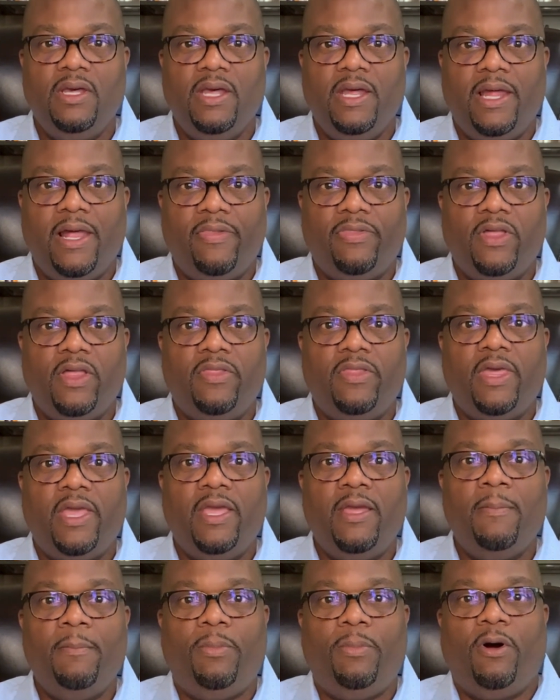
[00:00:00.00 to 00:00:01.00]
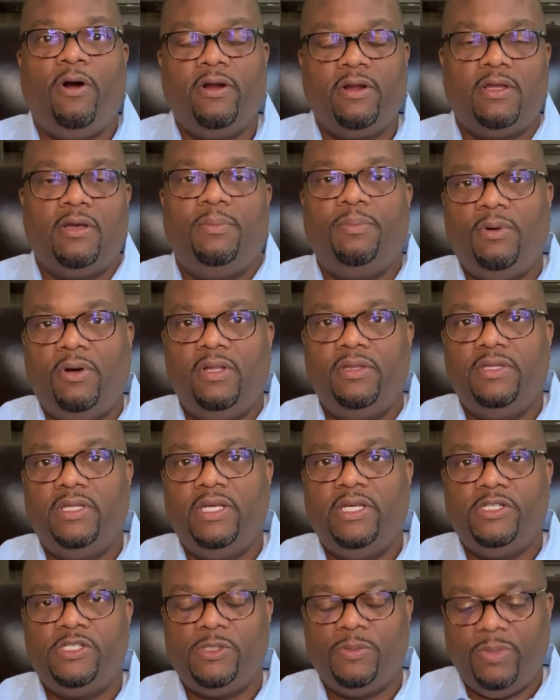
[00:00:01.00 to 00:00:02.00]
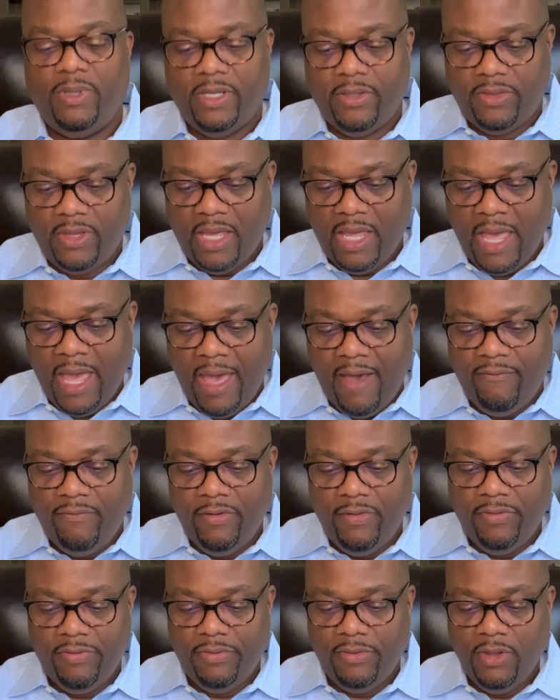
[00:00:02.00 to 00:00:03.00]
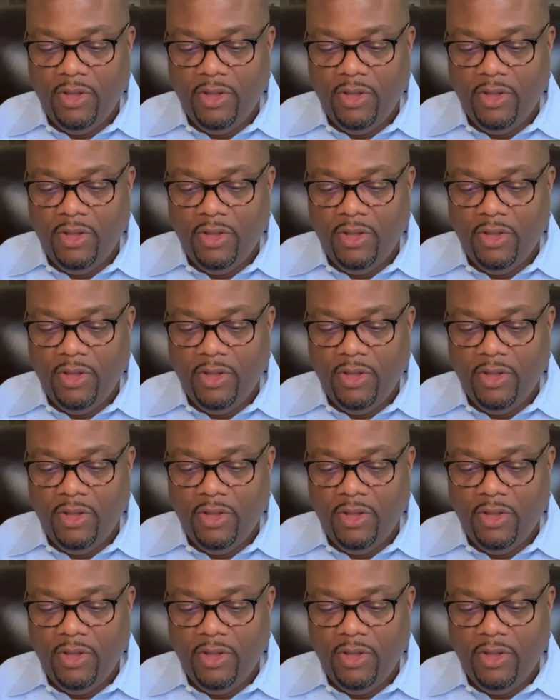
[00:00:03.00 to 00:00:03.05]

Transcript: And then they embark upon this, but they haven't